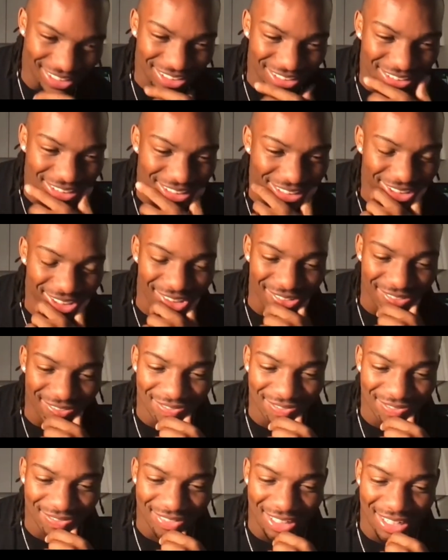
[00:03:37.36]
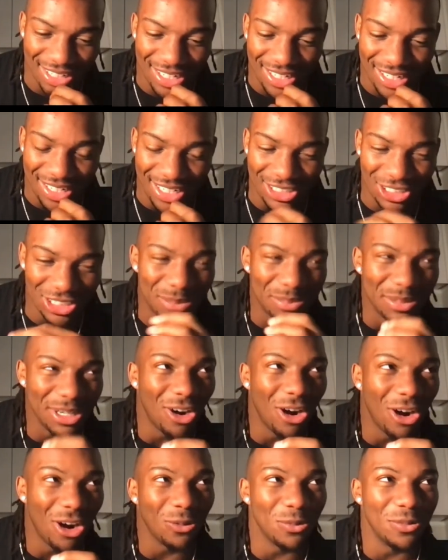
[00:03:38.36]
So it shouldn't
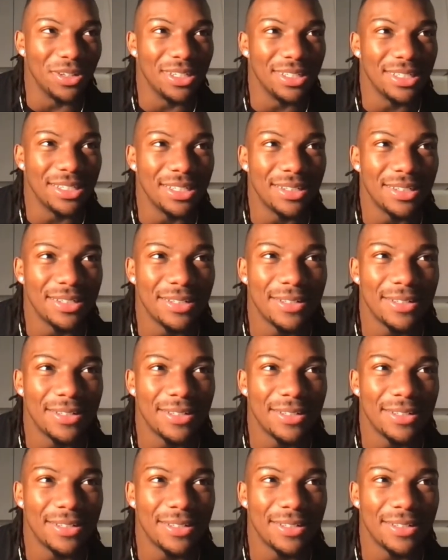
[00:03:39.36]
be a hard one.